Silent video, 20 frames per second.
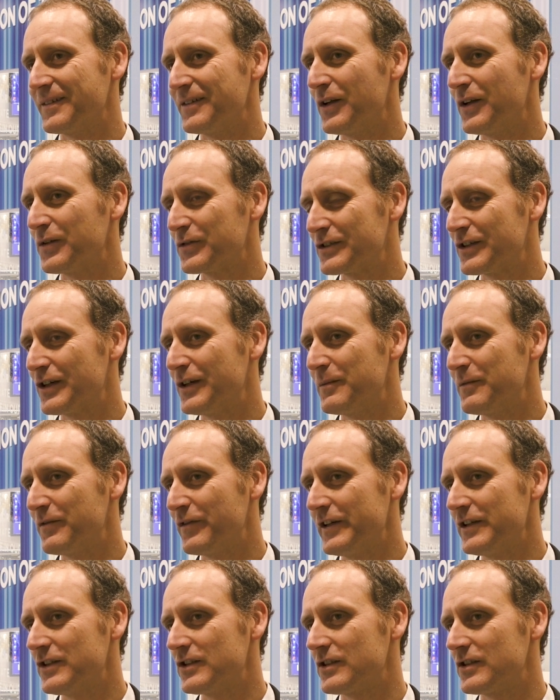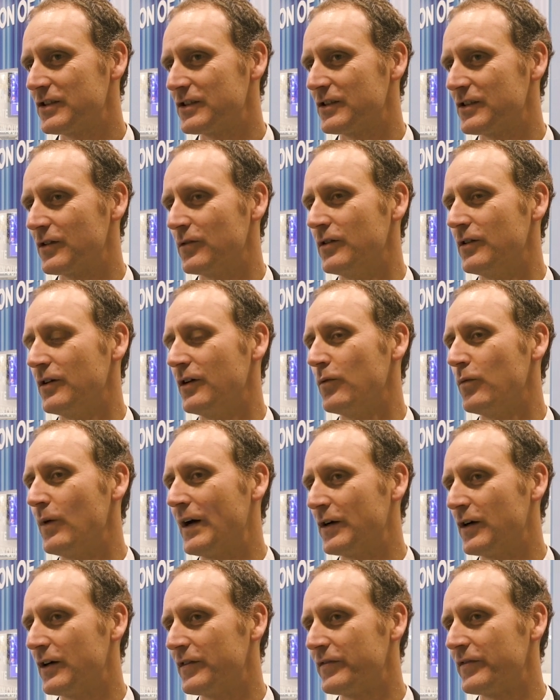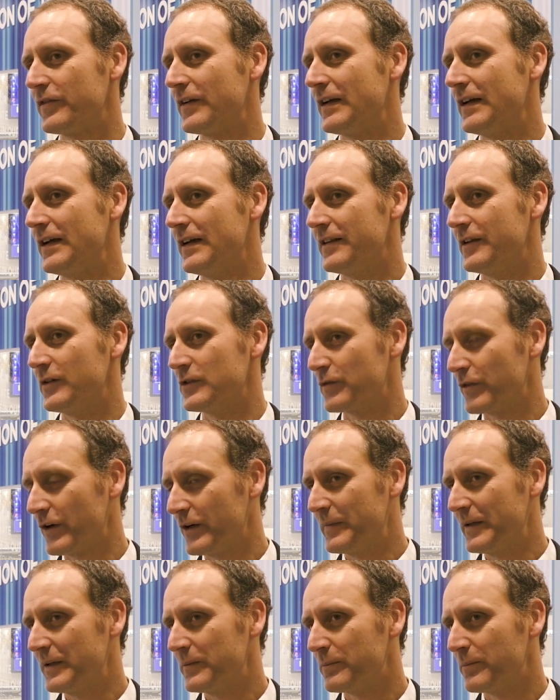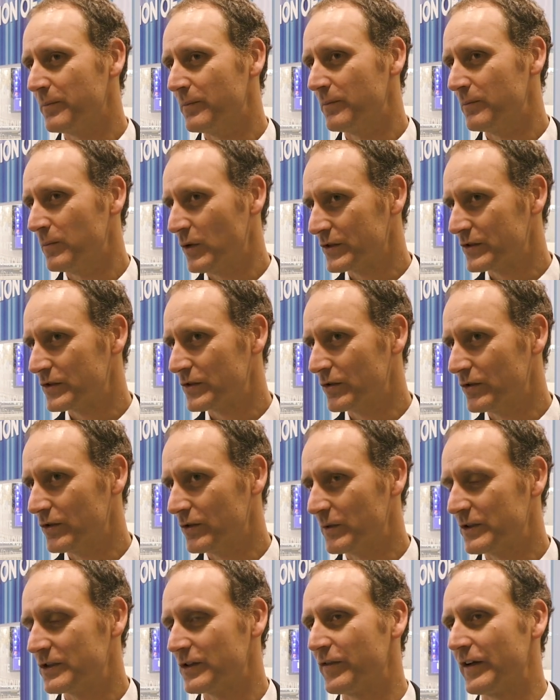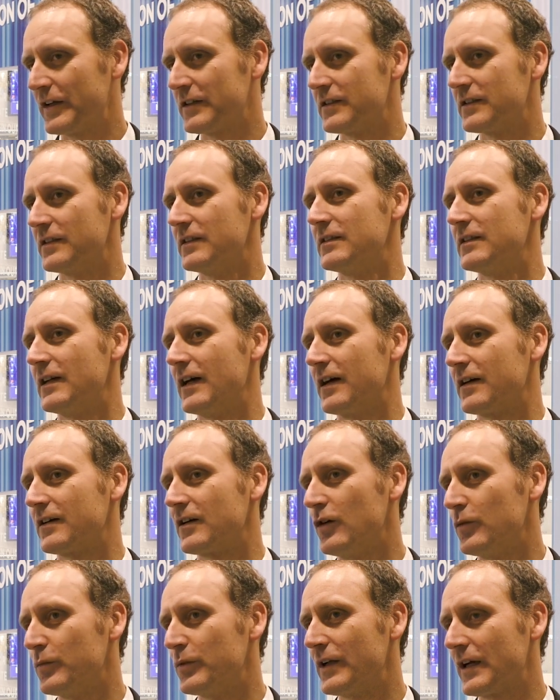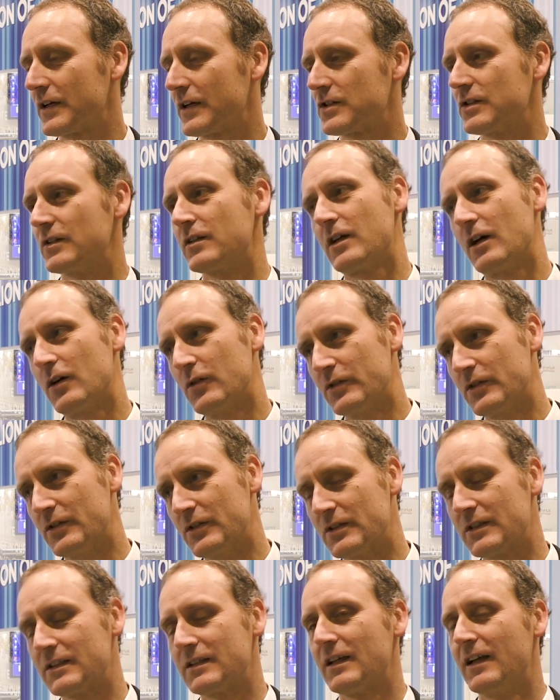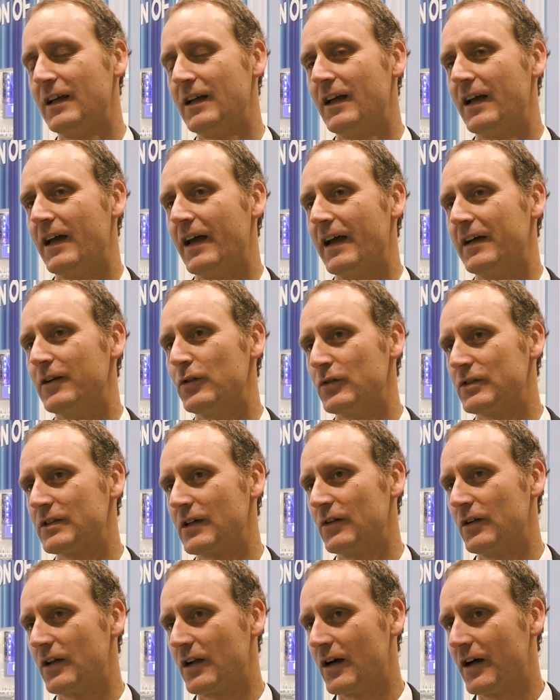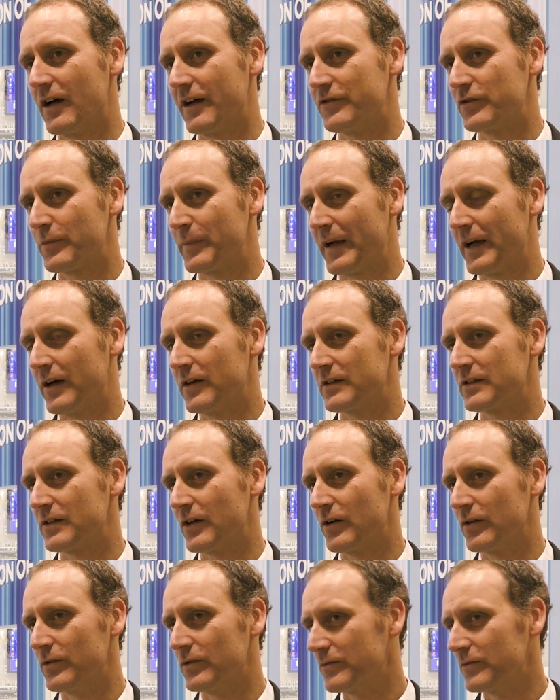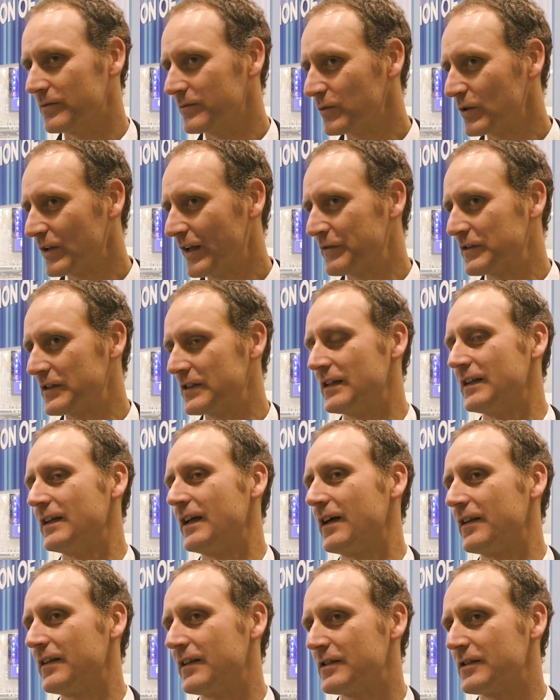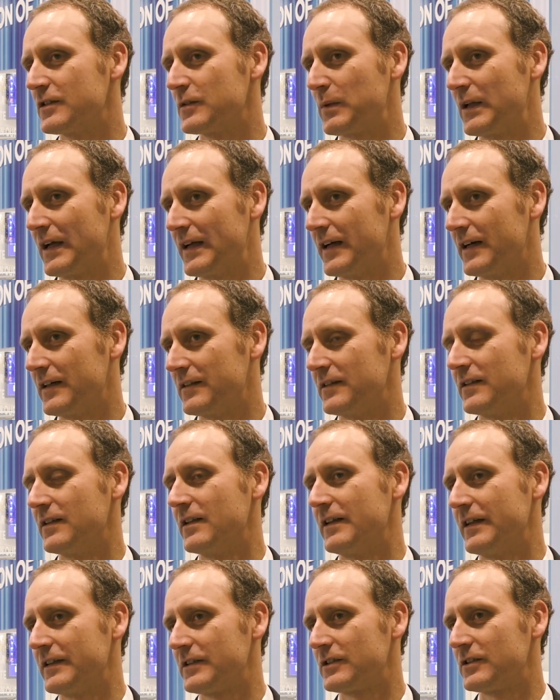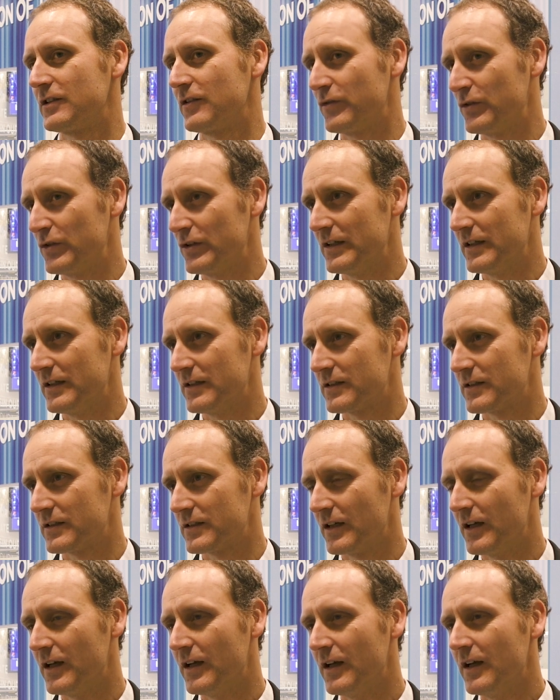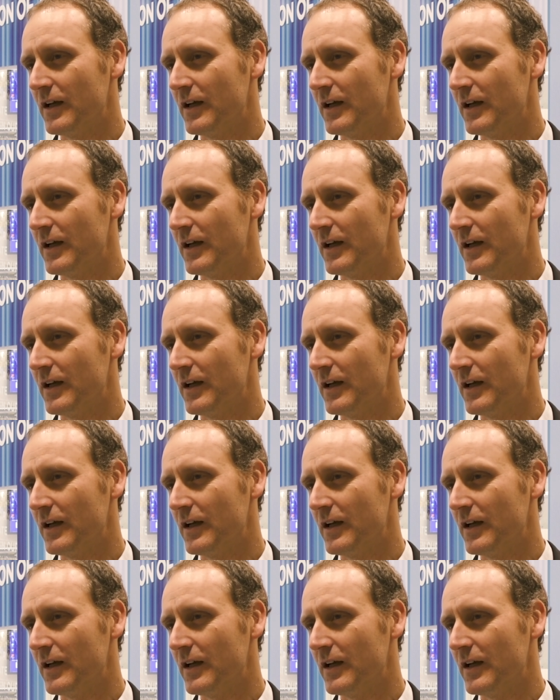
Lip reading: long-term feature, just a one-off. There was a very big monsoon which affected coal production, coal use, and also a lot of hydropower. So we'll have to see how things play out in the next few years.